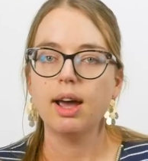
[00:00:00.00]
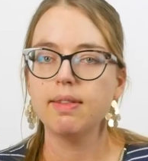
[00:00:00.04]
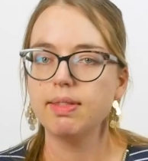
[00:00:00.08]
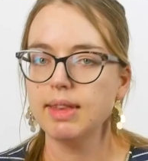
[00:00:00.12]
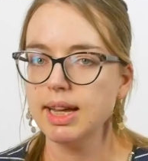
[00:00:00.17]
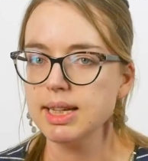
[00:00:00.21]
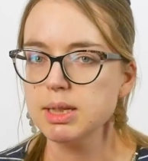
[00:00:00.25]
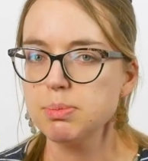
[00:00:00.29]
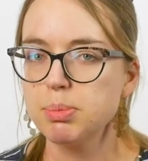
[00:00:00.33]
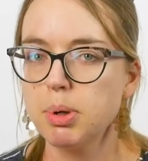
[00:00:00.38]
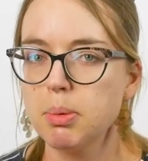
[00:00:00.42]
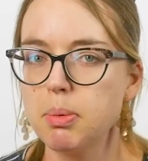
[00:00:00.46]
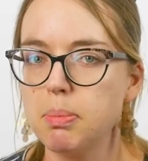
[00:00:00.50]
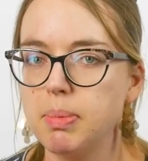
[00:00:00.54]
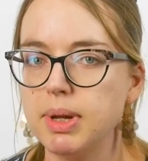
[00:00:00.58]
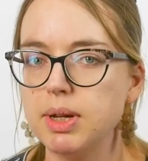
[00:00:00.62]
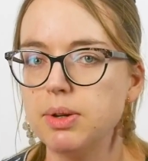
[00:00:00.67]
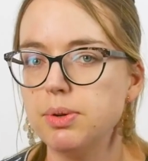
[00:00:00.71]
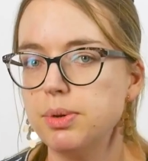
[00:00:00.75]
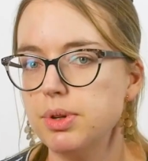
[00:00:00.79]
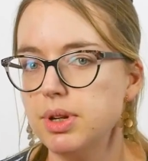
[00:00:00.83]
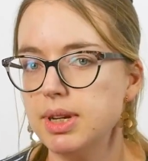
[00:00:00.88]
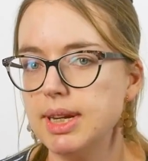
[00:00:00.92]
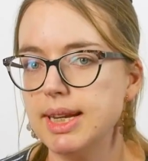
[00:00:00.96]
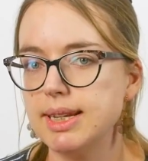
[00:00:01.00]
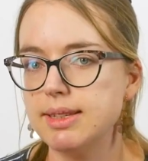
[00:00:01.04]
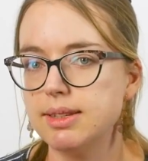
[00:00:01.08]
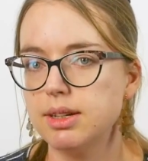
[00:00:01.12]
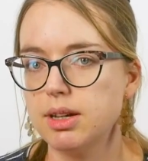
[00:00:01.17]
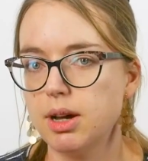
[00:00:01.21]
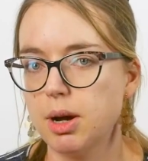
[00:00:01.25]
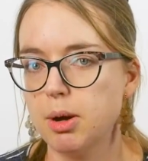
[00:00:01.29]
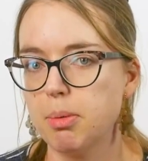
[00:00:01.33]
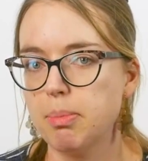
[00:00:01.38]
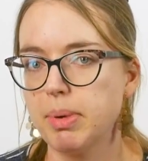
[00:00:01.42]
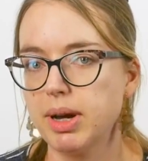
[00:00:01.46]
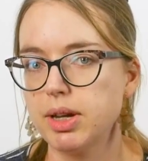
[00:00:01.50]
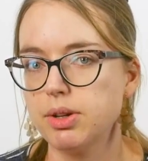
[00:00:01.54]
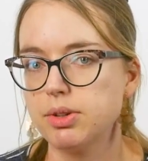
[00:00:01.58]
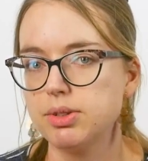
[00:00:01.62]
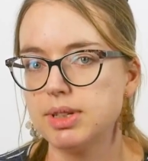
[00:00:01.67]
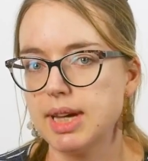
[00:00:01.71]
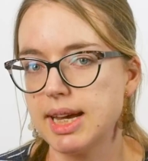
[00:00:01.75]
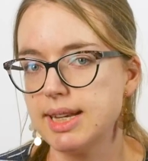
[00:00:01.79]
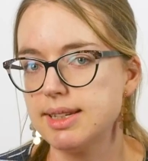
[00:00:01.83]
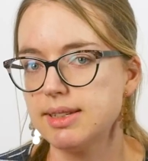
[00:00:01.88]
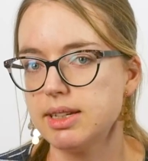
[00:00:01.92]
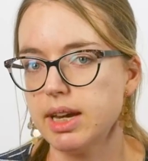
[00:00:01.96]
And that's probably all you need to know about your
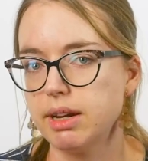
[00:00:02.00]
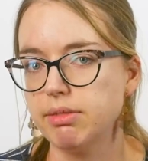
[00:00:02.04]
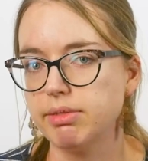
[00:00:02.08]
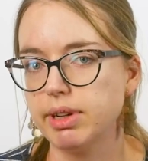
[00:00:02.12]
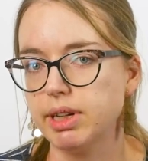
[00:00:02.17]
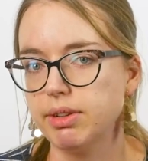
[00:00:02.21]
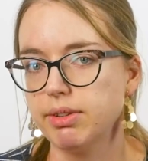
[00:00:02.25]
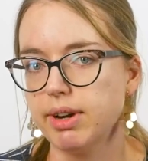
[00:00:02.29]
day-to-day -day